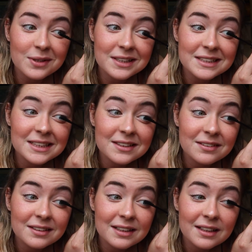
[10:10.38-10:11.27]
want
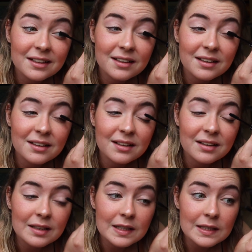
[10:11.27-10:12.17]
to get
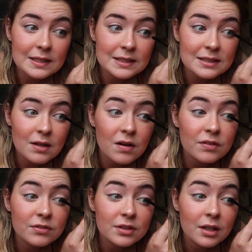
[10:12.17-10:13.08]
a
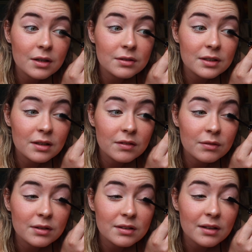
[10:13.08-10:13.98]
soft coating of
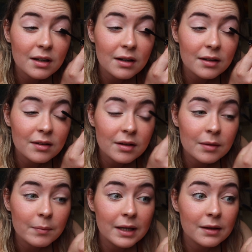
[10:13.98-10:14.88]
mascara to
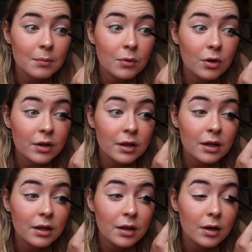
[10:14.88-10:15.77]
make them look
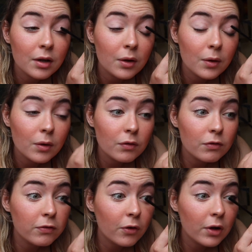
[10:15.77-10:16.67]

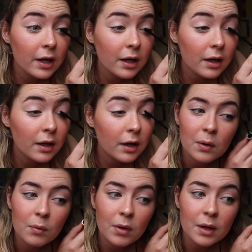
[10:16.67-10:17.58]
fuller
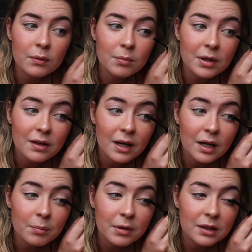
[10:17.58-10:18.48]
Why would my
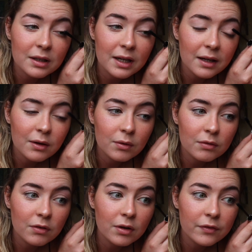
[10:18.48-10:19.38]
dad pick now
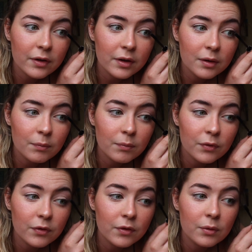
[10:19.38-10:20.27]
of all
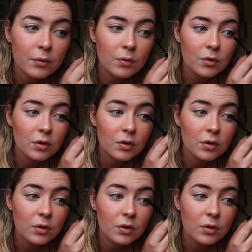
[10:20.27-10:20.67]
times to